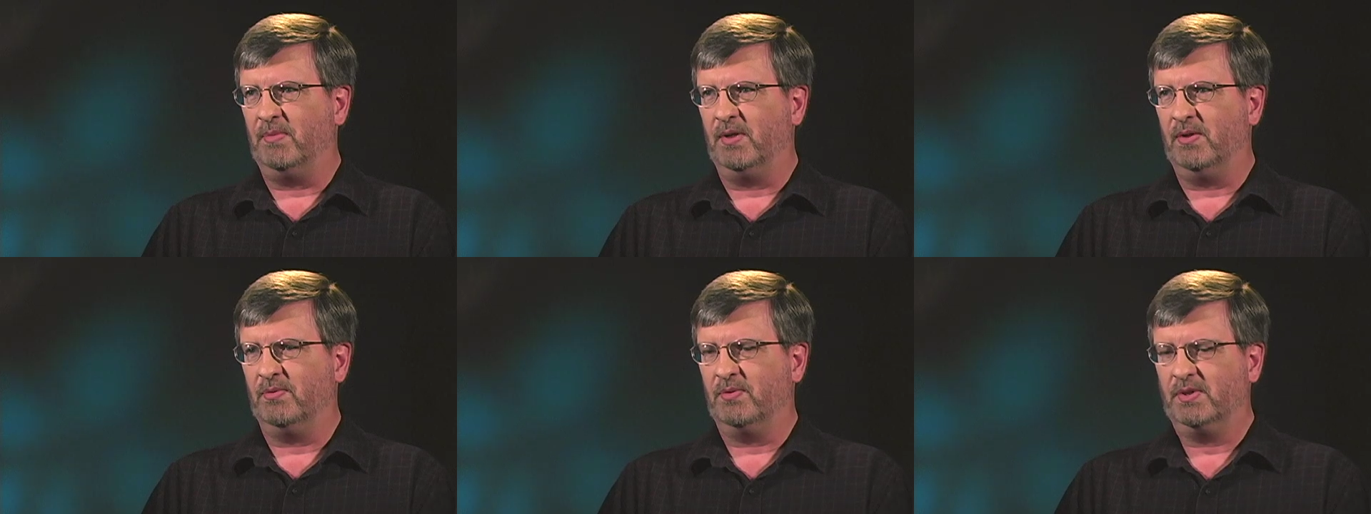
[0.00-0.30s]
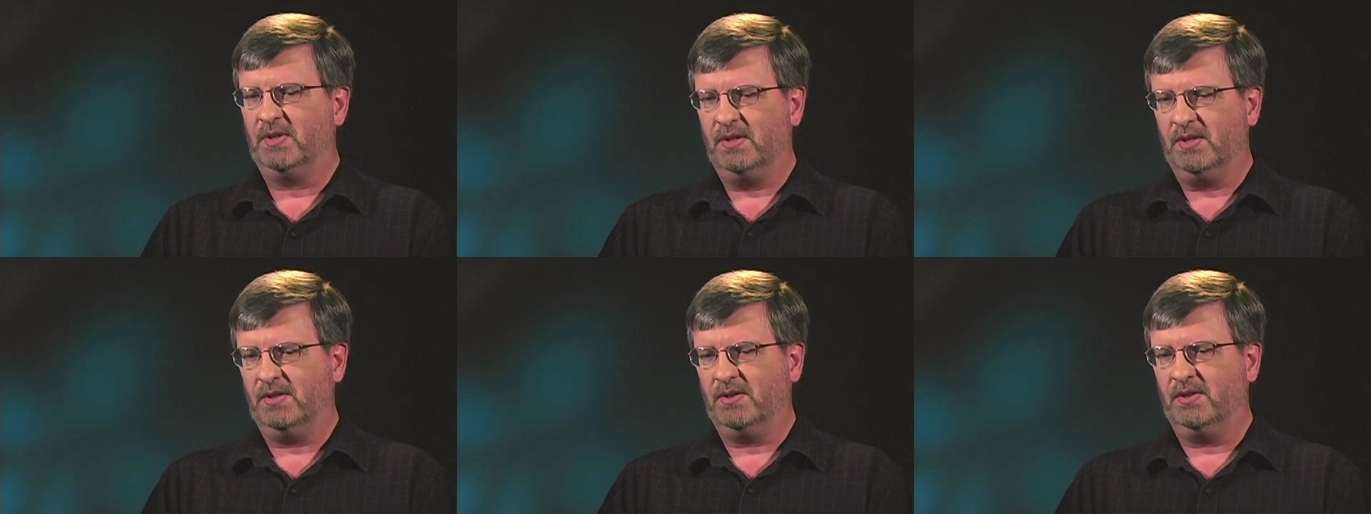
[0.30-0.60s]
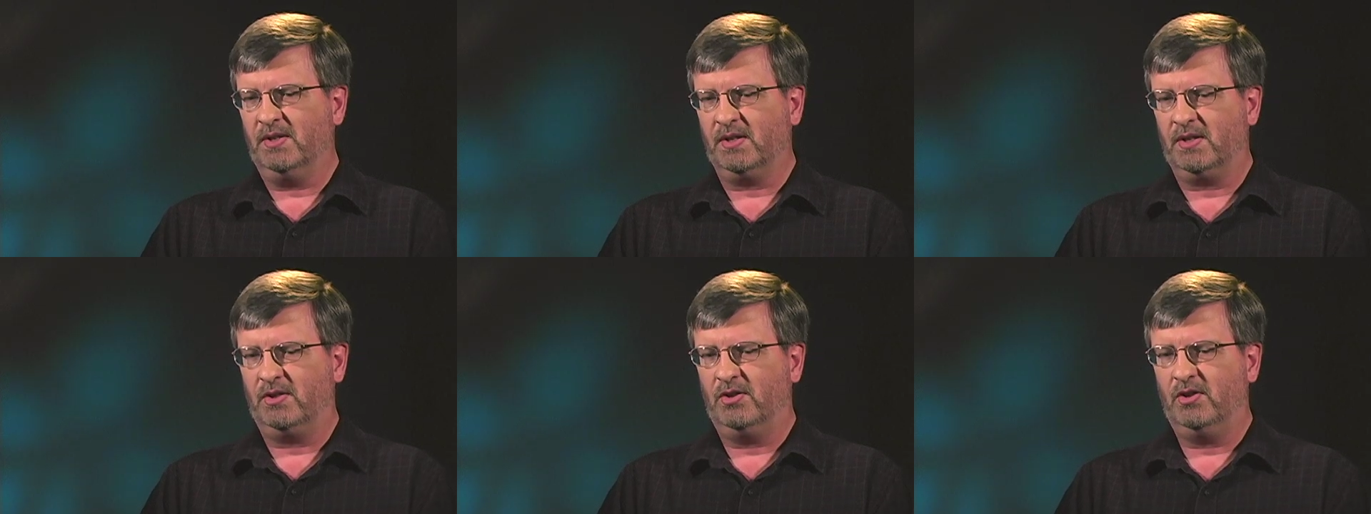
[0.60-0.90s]
It was in
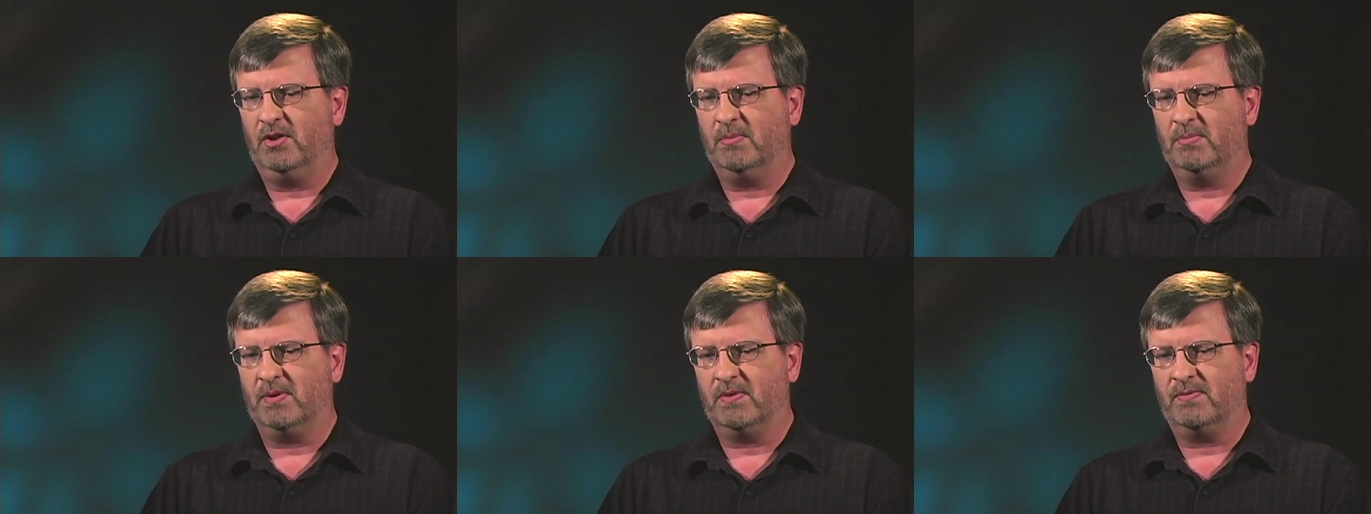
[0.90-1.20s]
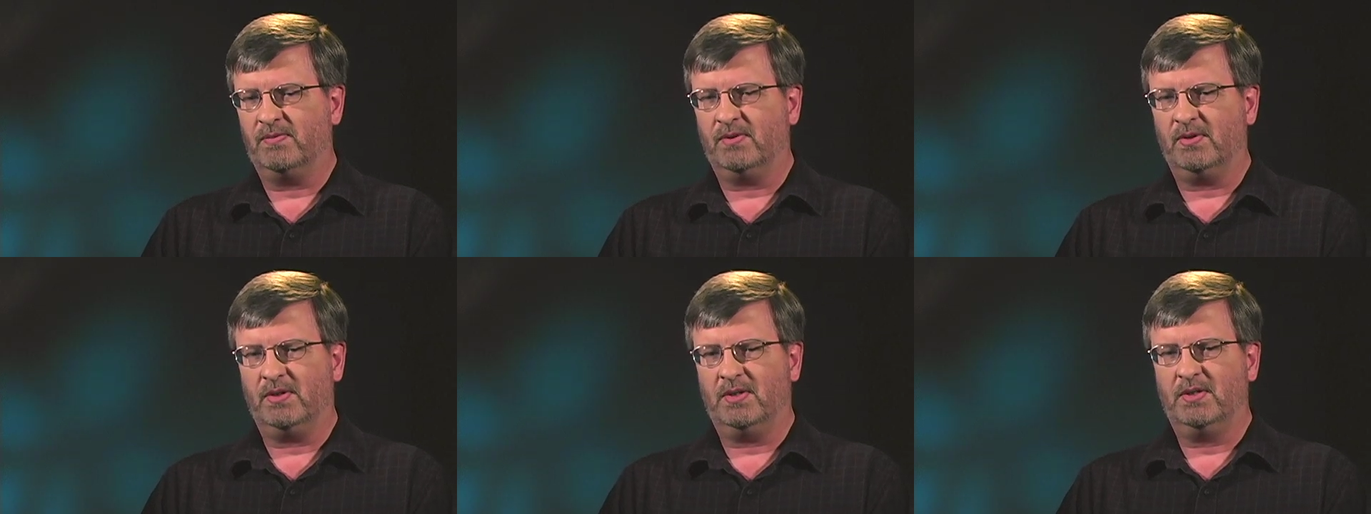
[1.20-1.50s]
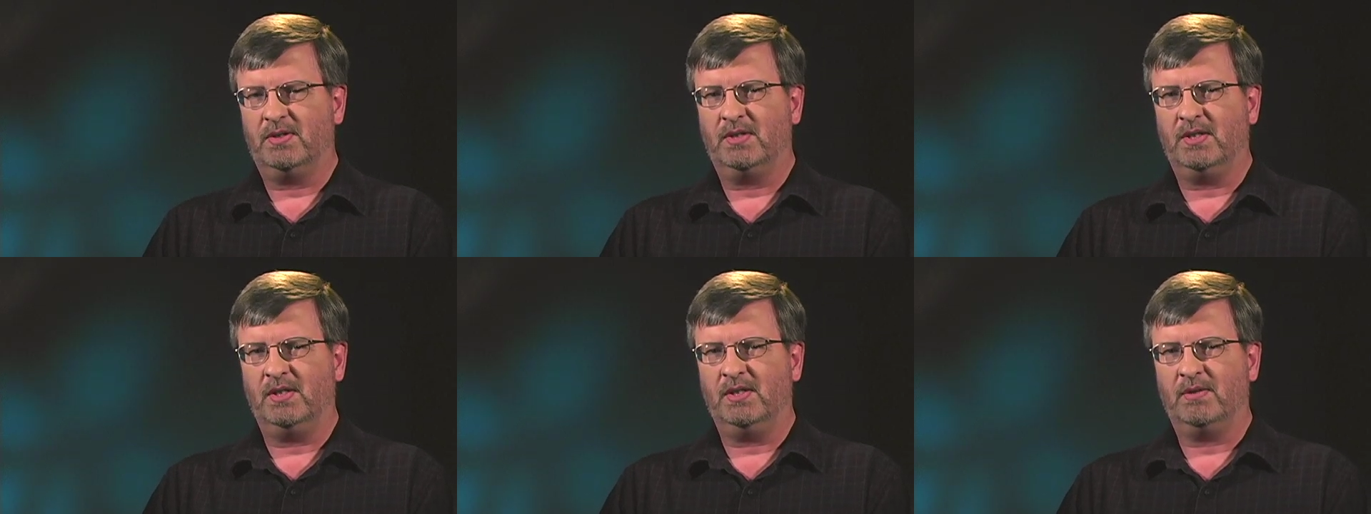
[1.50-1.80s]
a cube at
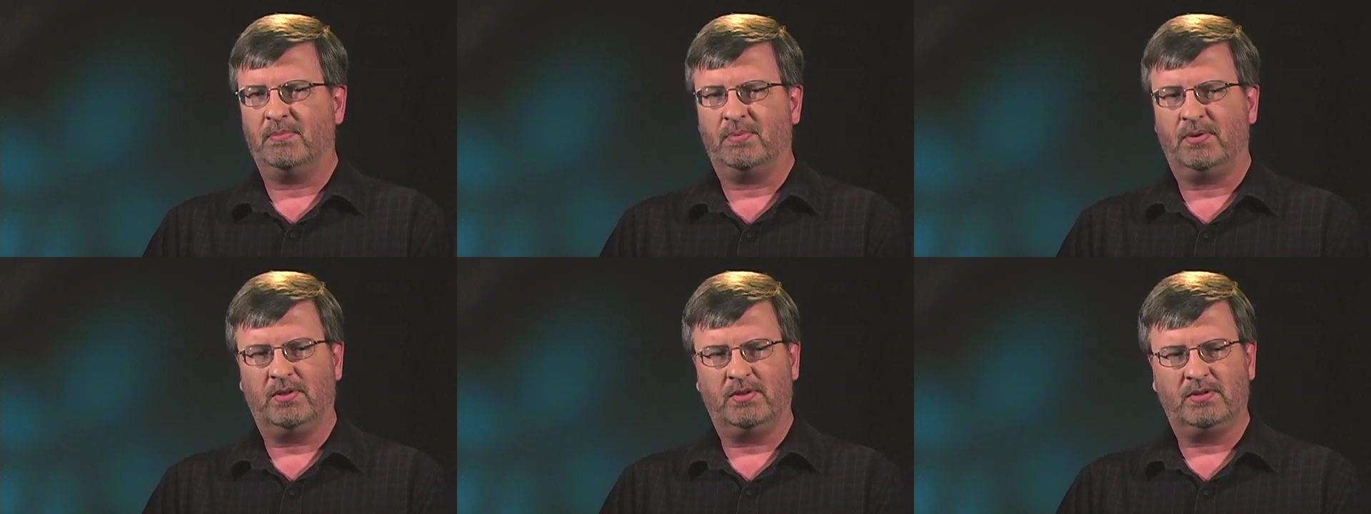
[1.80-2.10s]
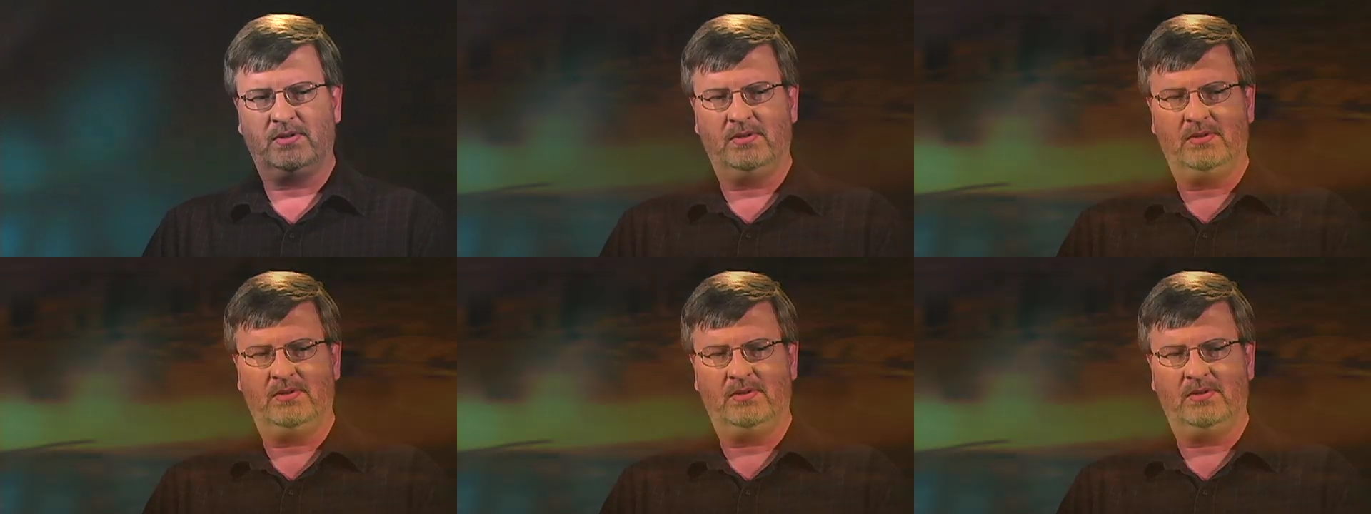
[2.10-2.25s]
first, and the person